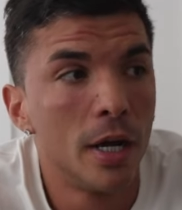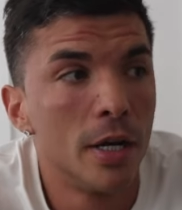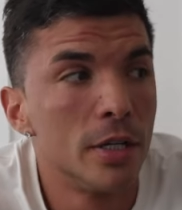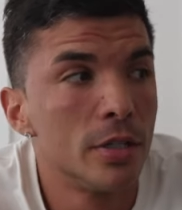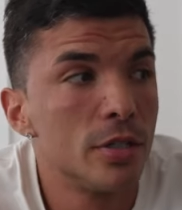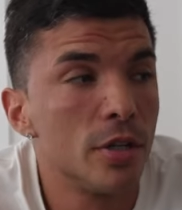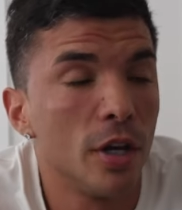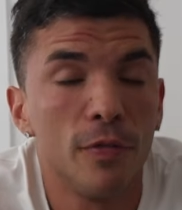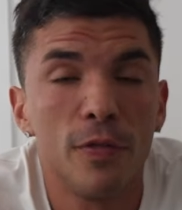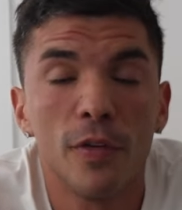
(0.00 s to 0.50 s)

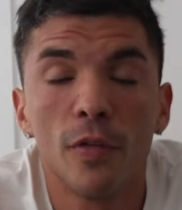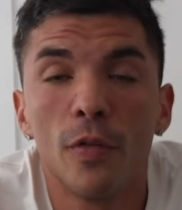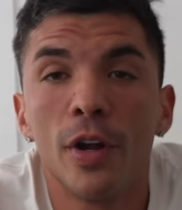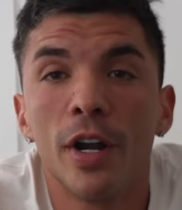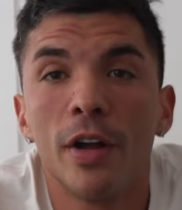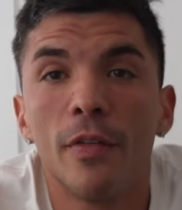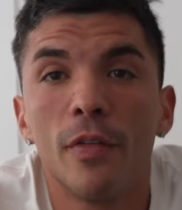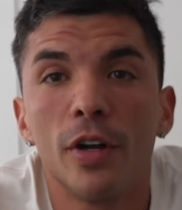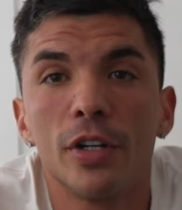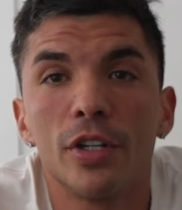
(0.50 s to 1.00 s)
So if you
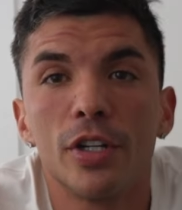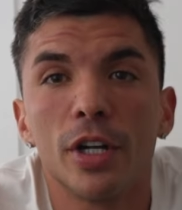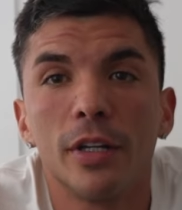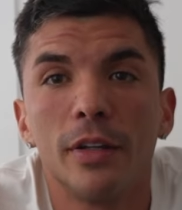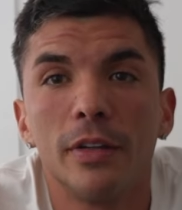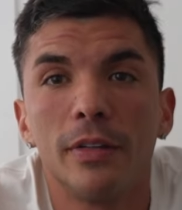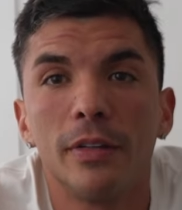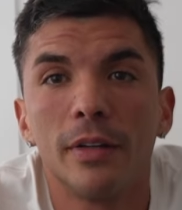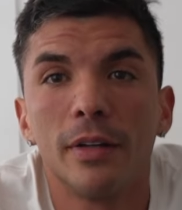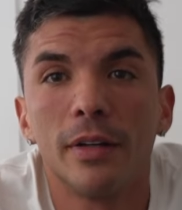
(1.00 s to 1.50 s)
wanna watch
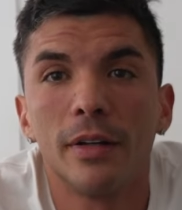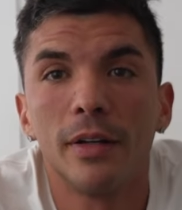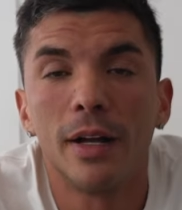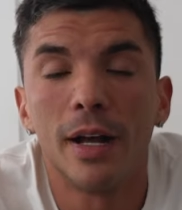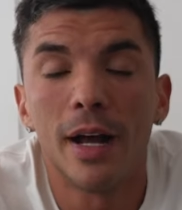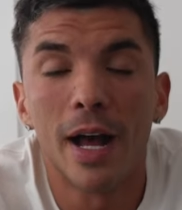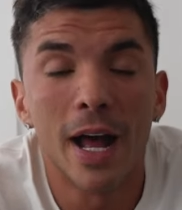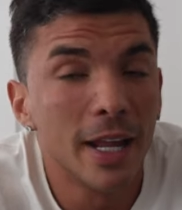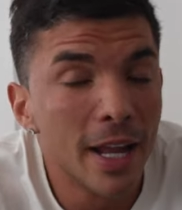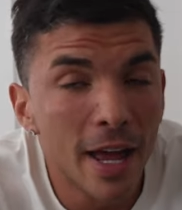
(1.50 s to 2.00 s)
it,
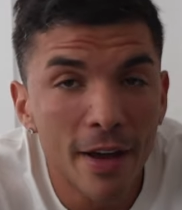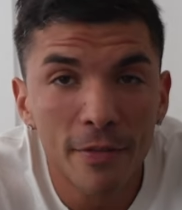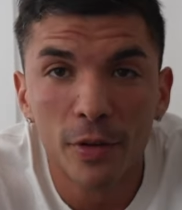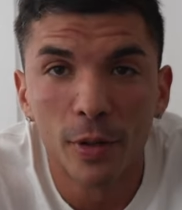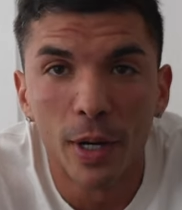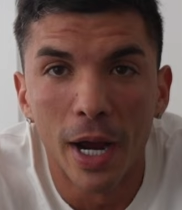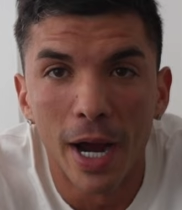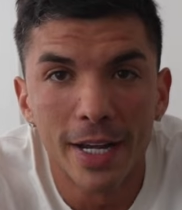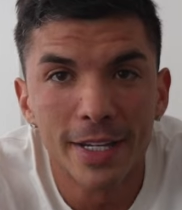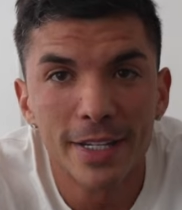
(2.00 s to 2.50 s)
I love
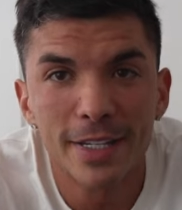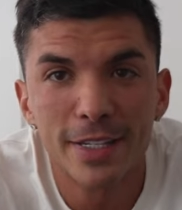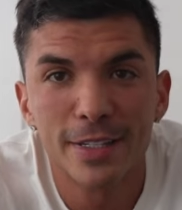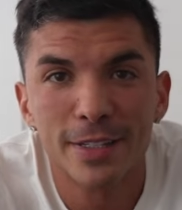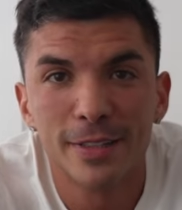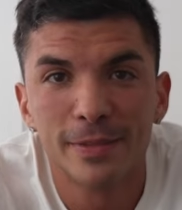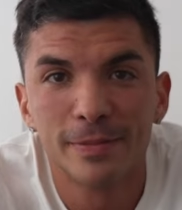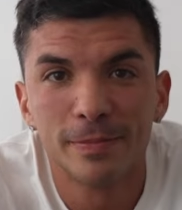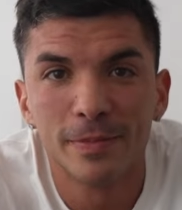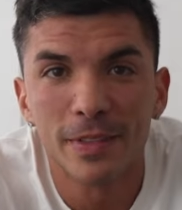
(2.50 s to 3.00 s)
you
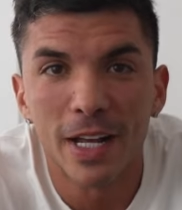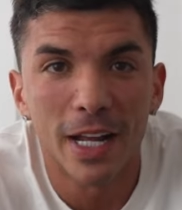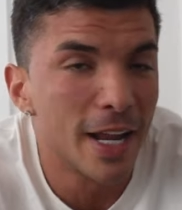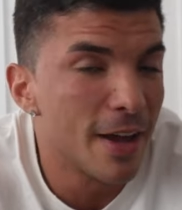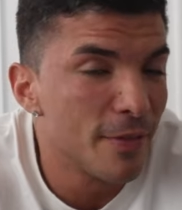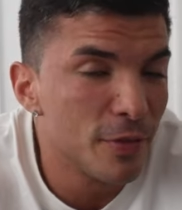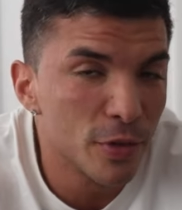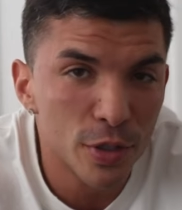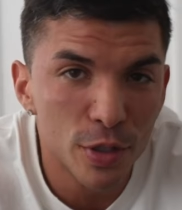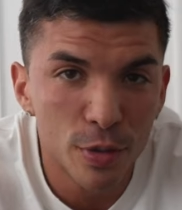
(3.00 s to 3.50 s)
guys. I
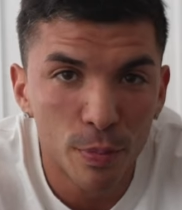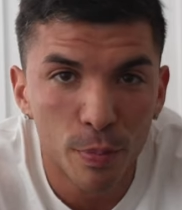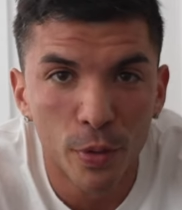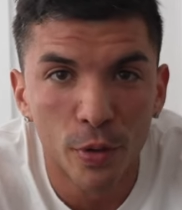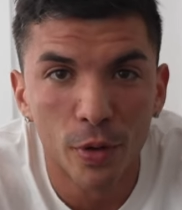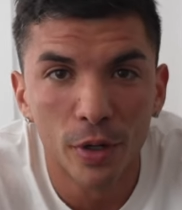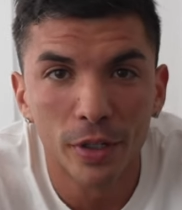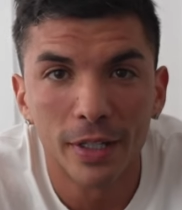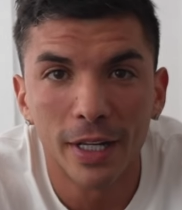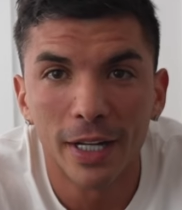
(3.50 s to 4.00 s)
love your
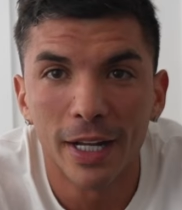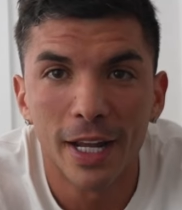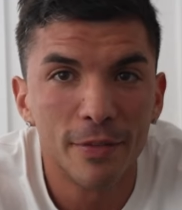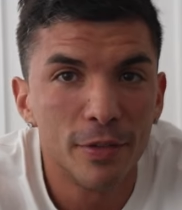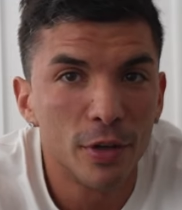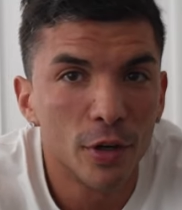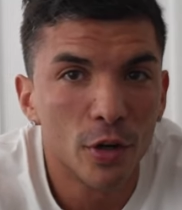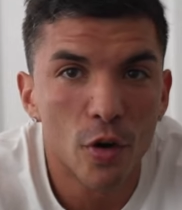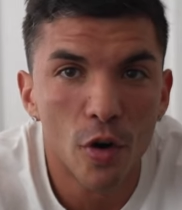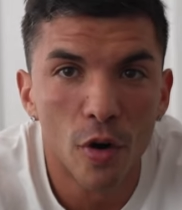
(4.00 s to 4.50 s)
support, I love
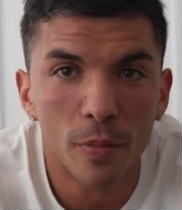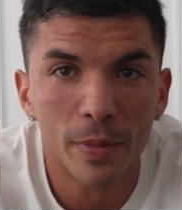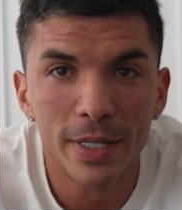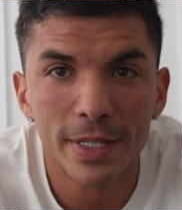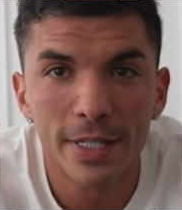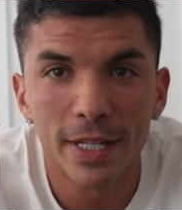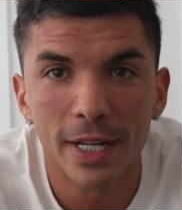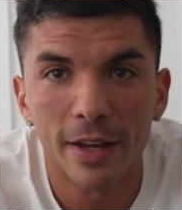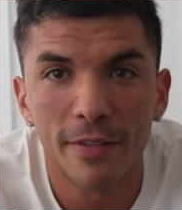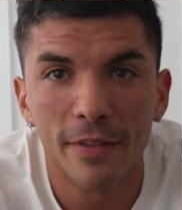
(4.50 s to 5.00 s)
your
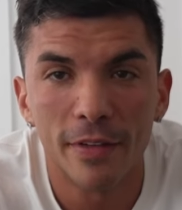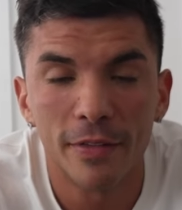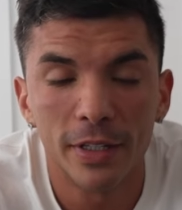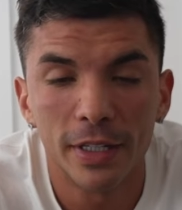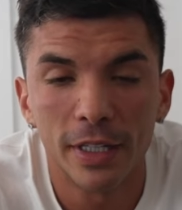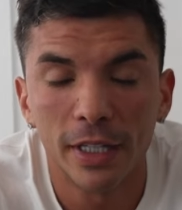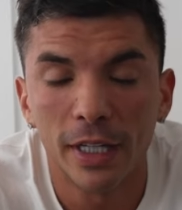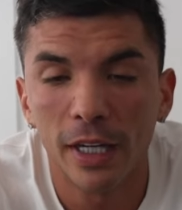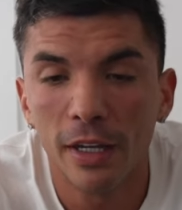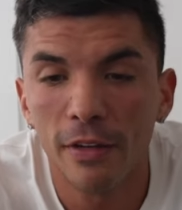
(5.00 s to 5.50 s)
comments, I love
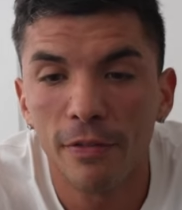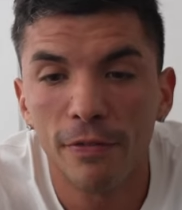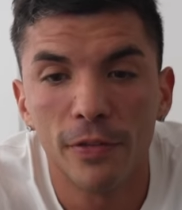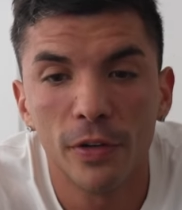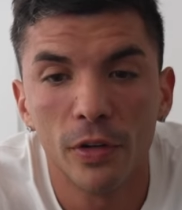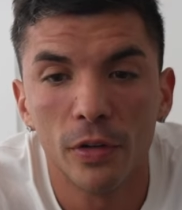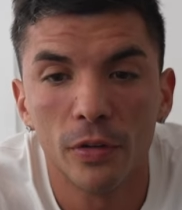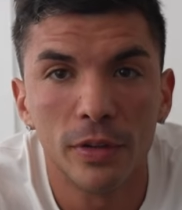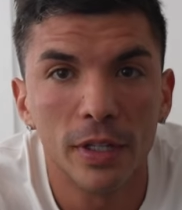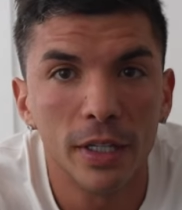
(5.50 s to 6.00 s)
everything. If
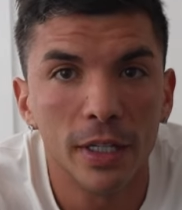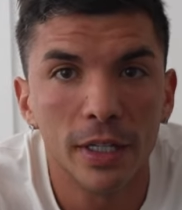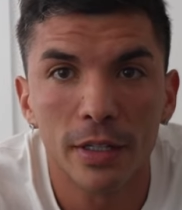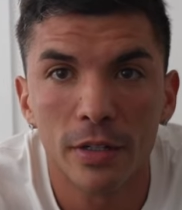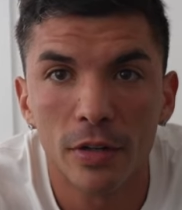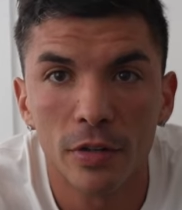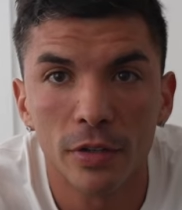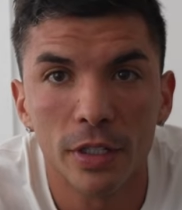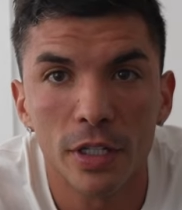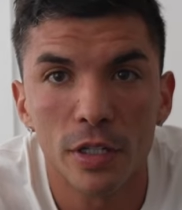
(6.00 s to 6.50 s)
you think
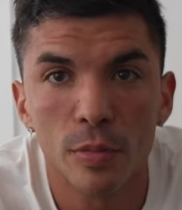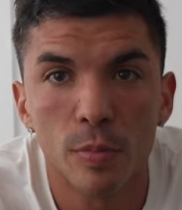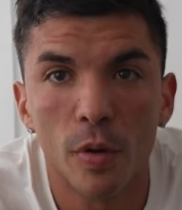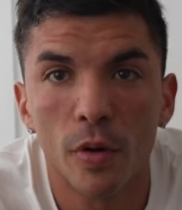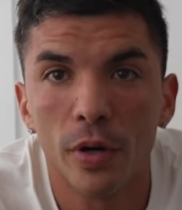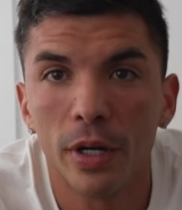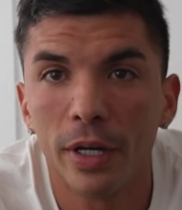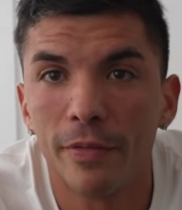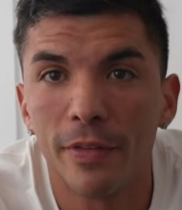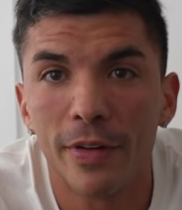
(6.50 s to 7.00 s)
content is
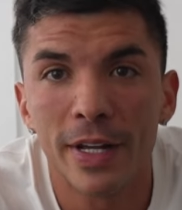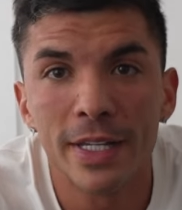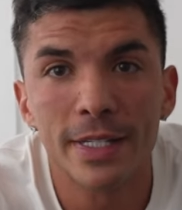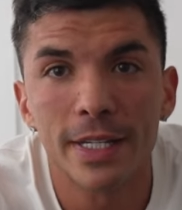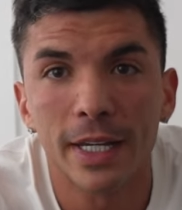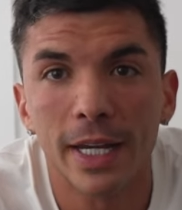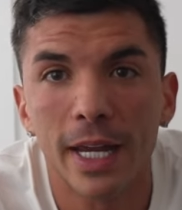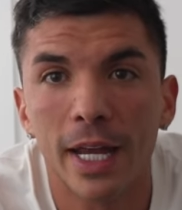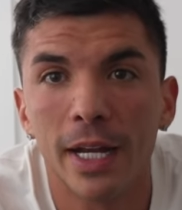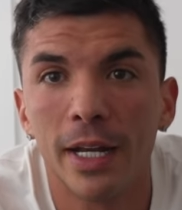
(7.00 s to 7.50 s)
boring, once
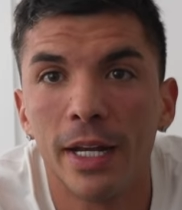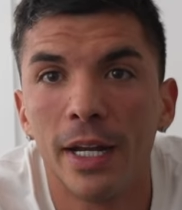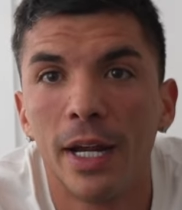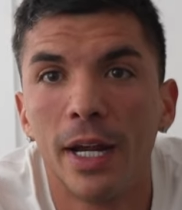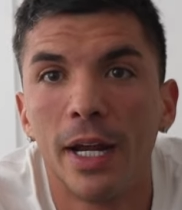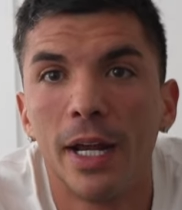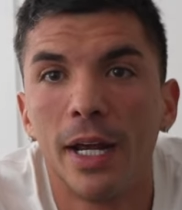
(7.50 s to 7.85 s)
again,